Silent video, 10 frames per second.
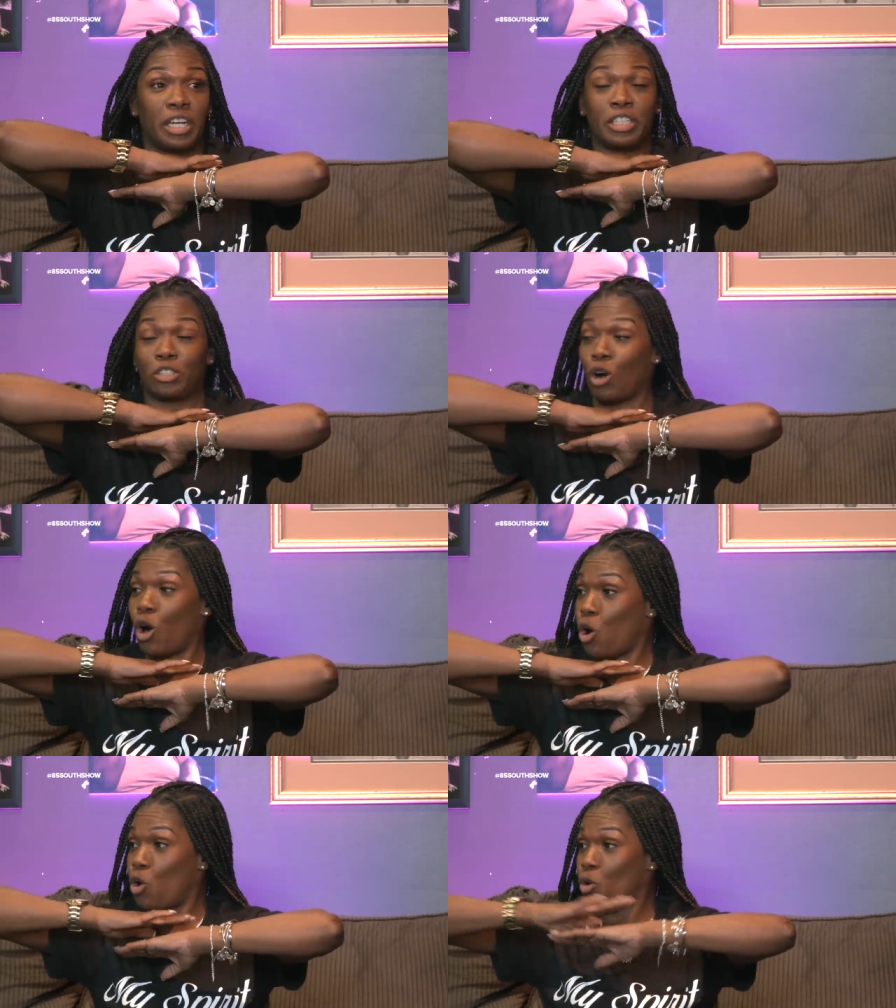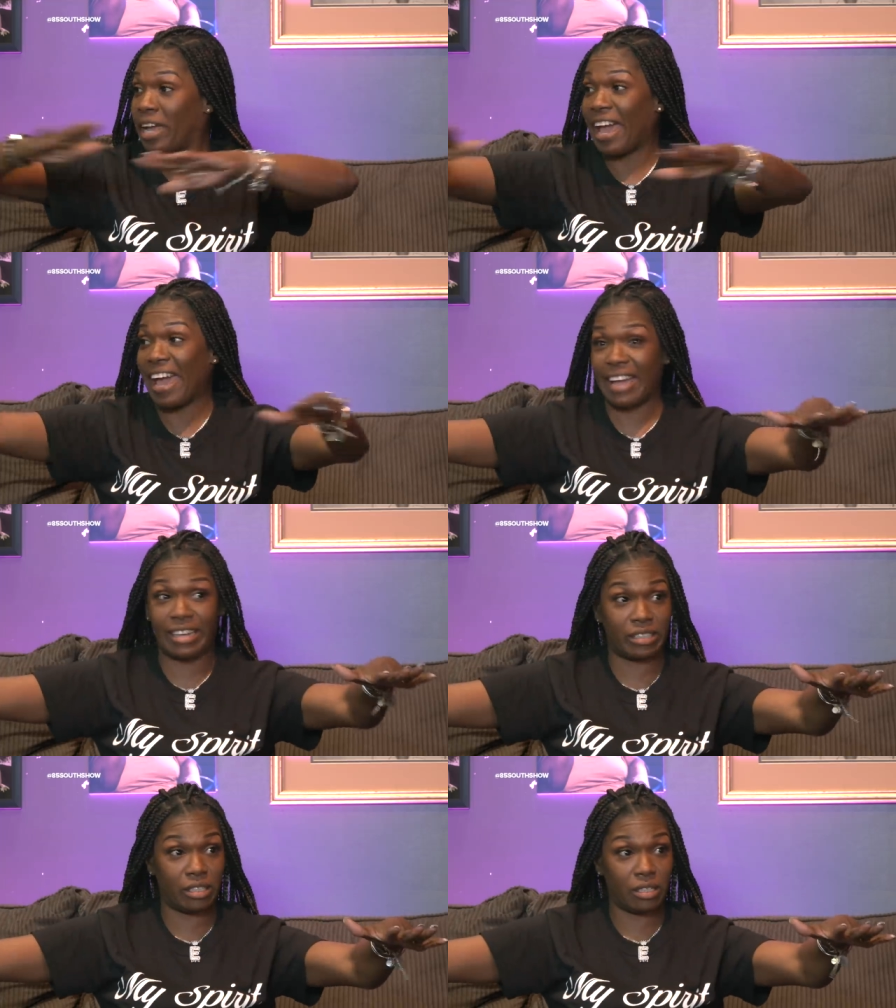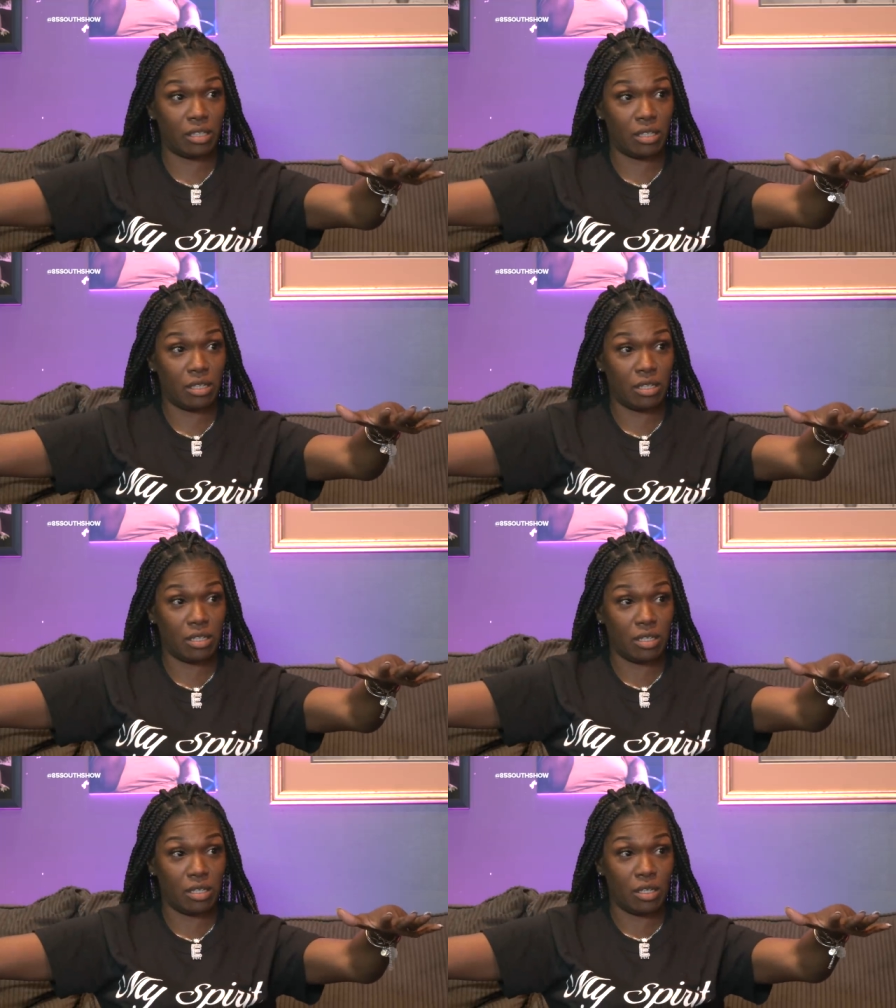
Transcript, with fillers: change the whole cast. And right.